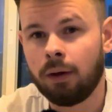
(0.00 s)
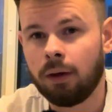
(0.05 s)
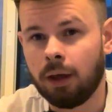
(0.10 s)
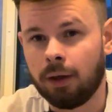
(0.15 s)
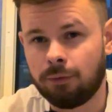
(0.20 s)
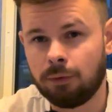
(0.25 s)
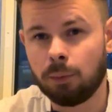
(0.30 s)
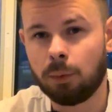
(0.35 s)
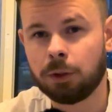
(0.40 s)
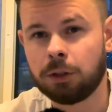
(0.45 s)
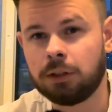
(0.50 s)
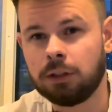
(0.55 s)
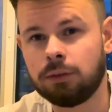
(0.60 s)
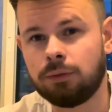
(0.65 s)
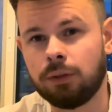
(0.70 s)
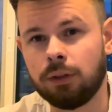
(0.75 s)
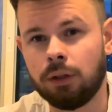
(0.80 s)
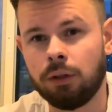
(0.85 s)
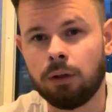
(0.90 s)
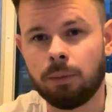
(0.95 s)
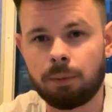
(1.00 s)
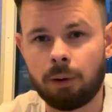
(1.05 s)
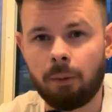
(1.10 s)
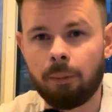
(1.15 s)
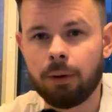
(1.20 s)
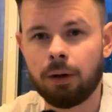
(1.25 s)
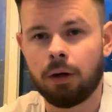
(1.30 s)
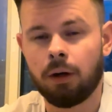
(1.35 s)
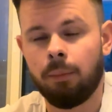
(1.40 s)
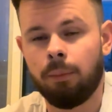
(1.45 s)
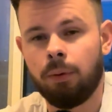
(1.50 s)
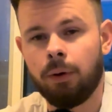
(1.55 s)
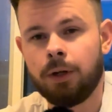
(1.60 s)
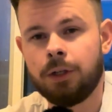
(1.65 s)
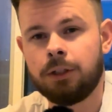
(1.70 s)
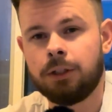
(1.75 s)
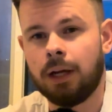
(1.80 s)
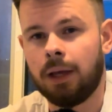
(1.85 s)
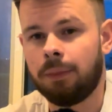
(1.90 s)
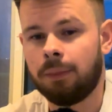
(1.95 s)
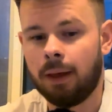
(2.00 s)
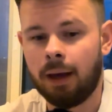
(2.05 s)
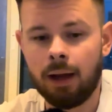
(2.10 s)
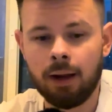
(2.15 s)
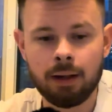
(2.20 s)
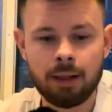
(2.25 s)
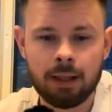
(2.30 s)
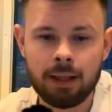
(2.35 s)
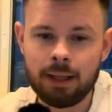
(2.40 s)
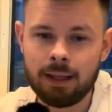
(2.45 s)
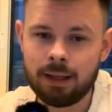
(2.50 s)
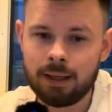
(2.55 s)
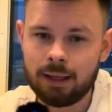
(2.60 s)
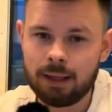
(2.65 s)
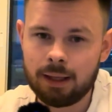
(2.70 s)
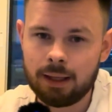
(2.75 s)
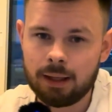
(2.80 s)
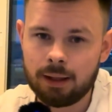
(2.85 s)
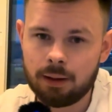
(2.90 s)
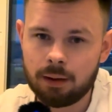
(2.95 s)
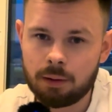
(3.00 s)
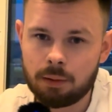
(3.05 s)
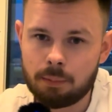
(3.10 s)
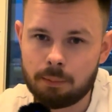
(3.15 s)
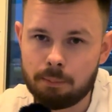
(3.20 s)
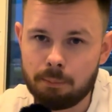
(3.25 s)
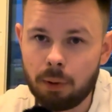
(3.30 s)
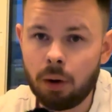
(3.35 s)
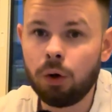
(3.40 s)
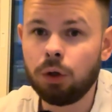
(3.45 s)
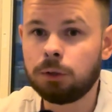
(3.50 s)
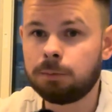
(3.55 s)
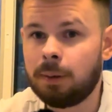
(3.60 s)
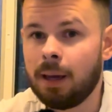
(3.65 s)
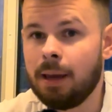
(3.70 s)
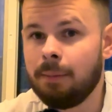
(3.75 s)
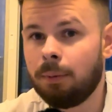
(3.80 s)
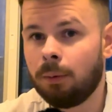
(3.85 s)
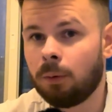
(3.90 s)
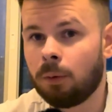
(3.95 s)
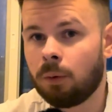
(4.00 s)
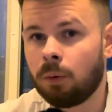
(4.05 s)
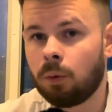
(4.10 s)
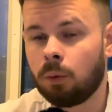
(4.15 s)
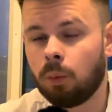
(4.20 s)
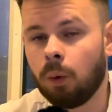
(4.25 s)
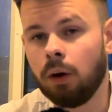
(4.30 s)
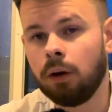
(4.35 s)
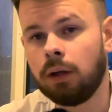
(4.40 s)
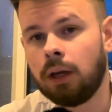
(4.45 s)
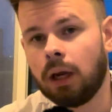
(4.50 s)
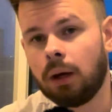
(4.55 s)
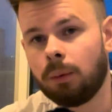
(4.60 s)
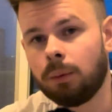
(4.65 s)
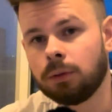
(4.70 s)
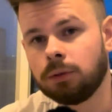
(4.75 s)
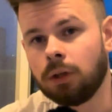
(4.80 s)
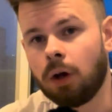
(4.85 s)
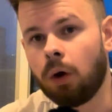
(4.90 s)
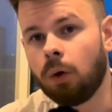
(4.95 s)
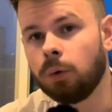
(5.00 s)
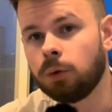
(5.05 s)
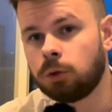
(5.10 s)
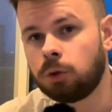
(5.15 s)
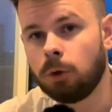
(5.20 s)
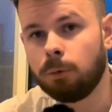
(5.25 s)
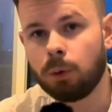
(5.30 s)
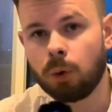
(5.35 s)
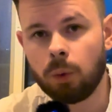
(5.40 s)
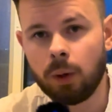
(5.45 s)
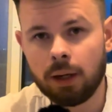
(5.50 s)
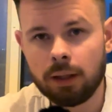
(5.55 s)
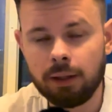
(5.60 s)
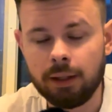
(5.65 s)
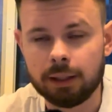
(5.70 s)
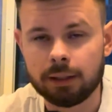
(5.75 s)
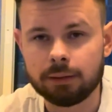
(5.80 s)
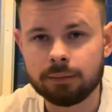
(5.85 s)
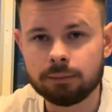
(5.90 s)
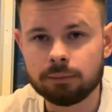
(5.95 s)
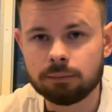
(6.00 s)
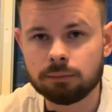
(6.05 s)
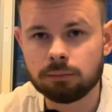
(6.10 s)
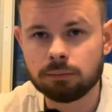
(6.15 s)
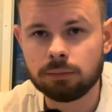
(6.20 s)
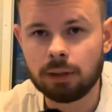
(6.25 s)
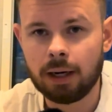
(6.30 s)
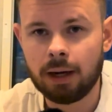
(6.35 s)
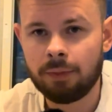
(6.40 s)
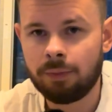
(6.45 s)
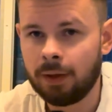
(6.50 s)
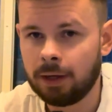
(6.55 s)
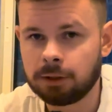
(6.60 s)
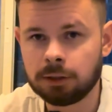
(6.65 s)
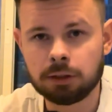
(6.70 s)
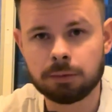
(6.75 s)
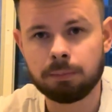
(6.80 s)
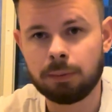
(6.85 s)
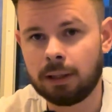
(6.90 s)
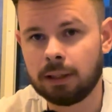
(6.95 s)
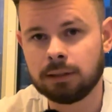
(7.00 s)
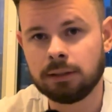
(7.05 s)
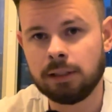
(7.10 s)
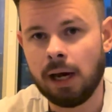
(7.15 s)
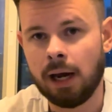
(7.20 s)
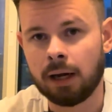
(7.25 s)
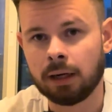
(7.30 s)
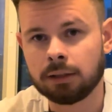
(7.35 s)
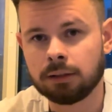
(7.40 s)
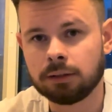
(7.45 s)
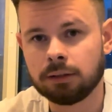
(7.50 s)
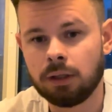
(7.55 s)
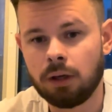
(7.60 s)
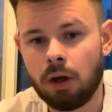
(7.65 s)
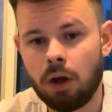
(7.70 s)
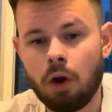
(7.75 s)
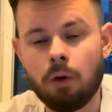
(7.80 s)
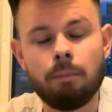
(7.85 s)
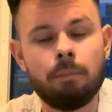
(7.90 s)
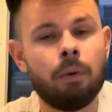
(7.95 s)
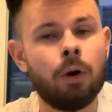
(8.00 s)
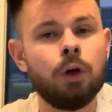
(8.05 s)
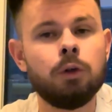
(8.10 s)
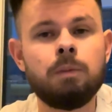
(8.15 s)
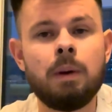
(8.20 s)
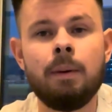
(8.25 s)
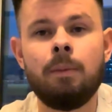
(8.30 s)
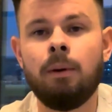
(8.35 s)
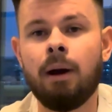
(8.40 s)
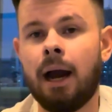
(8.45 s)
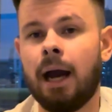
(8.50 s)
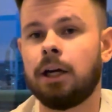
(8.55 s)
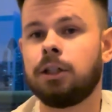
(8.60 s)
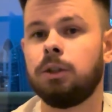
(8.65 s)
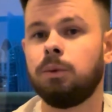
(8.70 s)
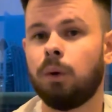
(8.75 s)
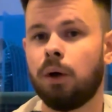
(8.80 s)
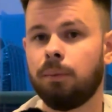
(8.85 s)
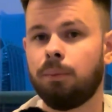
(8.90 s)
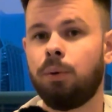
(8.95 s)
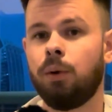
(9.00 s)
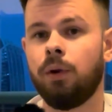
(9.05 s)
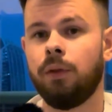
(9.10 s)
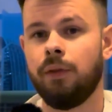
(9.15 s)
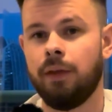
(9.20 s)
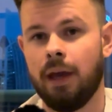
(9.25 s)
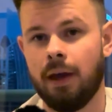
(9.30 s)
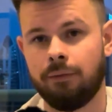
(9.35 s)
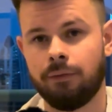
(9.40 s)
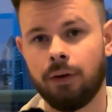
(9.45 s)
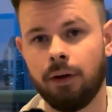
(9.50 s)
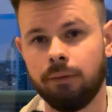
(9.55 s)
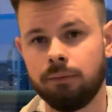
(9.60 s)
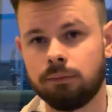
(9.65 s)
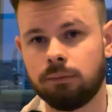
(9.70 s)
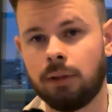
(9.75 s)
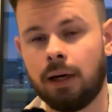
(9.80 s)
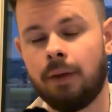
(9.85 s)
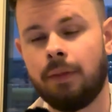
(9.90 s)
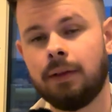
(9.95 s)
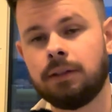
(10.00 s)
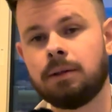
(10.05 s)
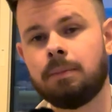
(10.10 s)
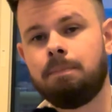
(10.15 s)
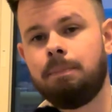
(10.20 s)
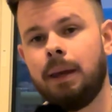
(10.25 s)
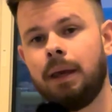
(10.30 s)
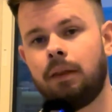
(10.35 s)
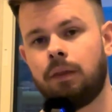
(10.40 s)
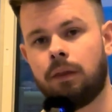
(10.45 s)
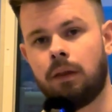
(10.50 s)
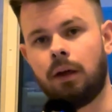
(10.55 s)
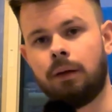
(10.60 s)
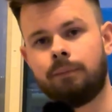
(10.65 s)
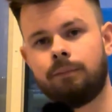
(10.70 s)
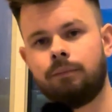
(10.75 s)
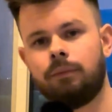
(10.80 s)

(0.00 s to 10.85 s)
if you're watching this video, you're probably going to appreciate that. Most people won't get a result super quickly, right? That's just brass tacks. Most people actually won't put in the effort, right? That's a big thing.